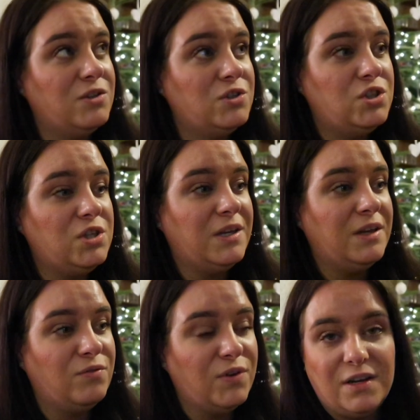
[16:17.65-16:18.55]

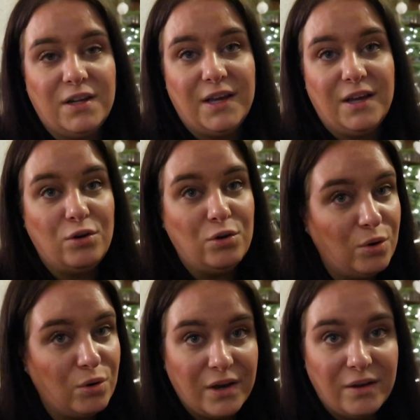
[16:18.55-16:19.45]
she really
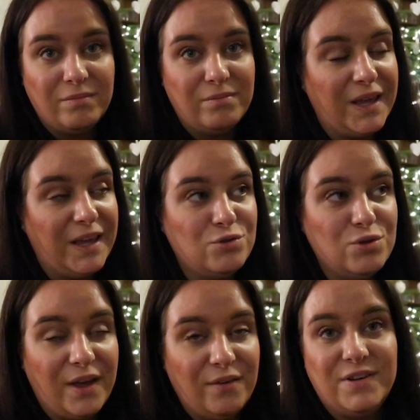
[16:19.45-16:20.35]
look
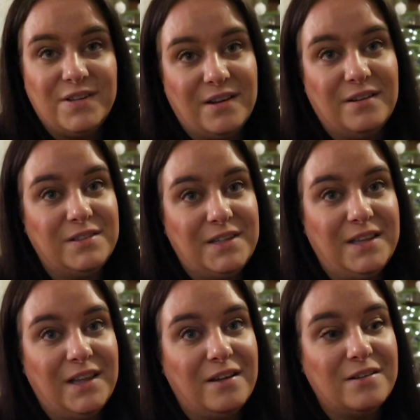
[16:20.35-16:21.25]
into every single
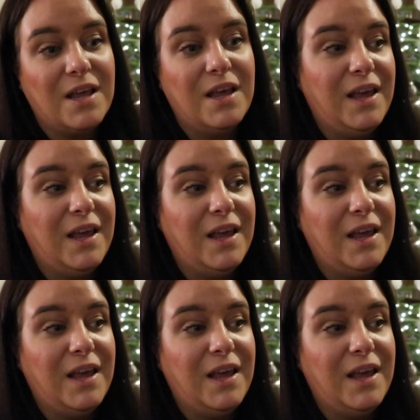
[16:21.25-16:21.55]
details